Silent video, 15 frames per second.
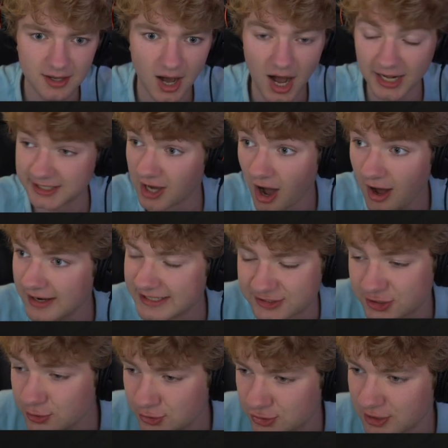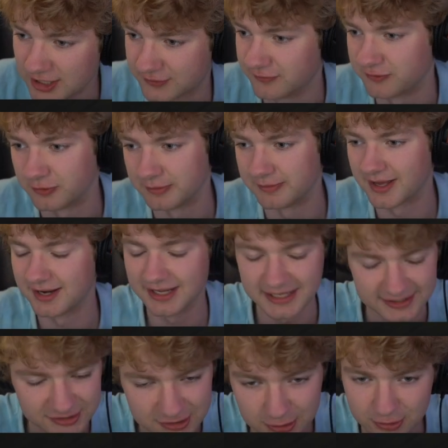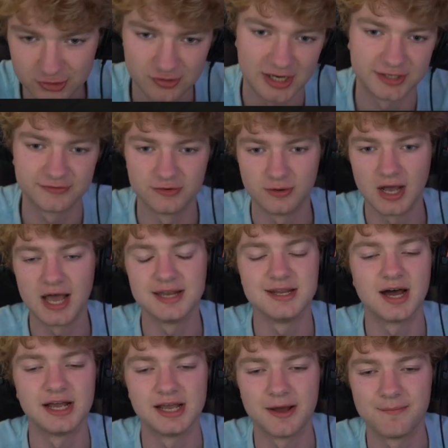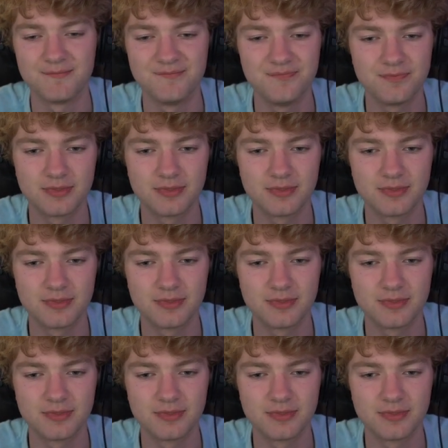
can't, it's too stressful for me, man. It's too stressful, and I am...